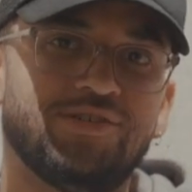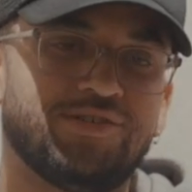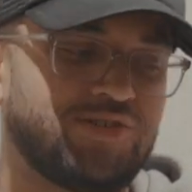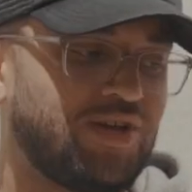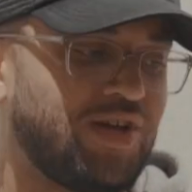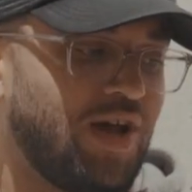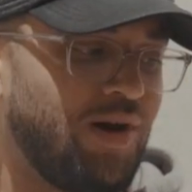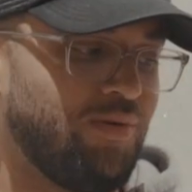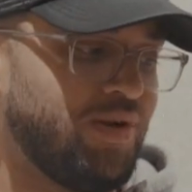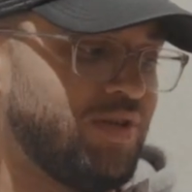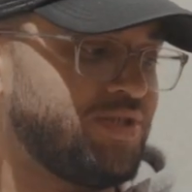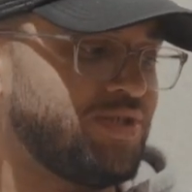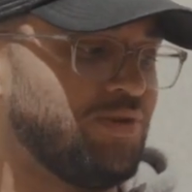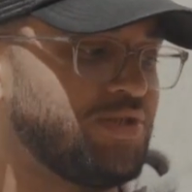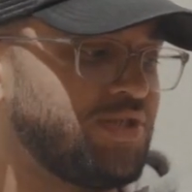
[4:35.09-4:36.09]
So I would
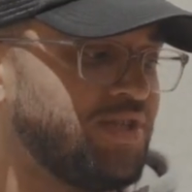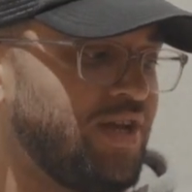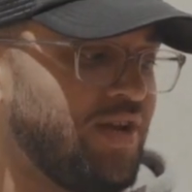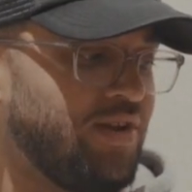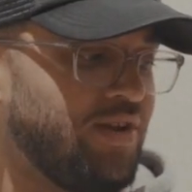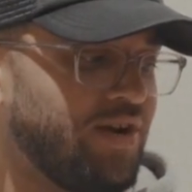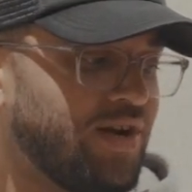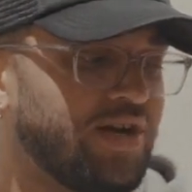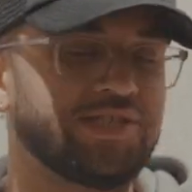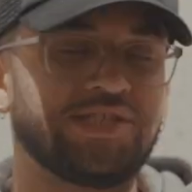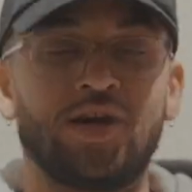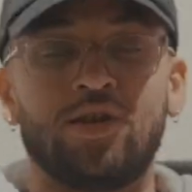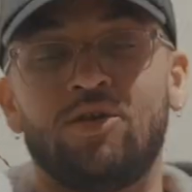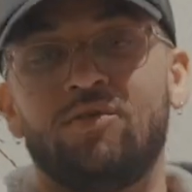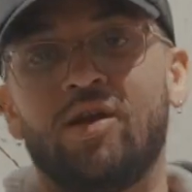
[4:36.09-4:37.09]
associate a good
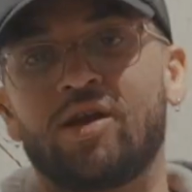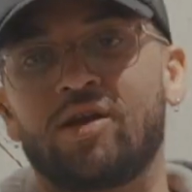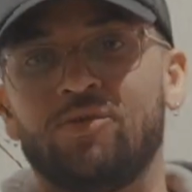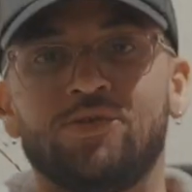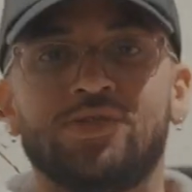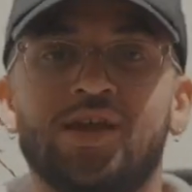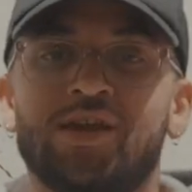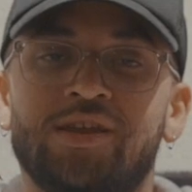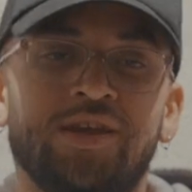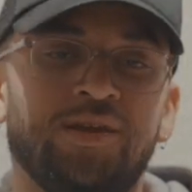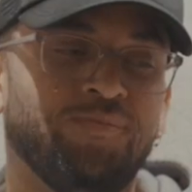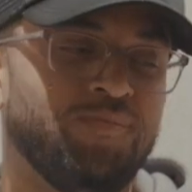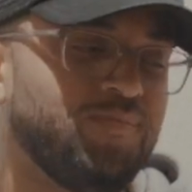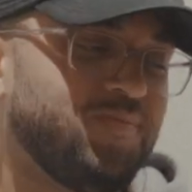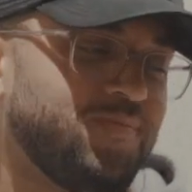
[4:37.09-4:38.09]
sounding record with that name.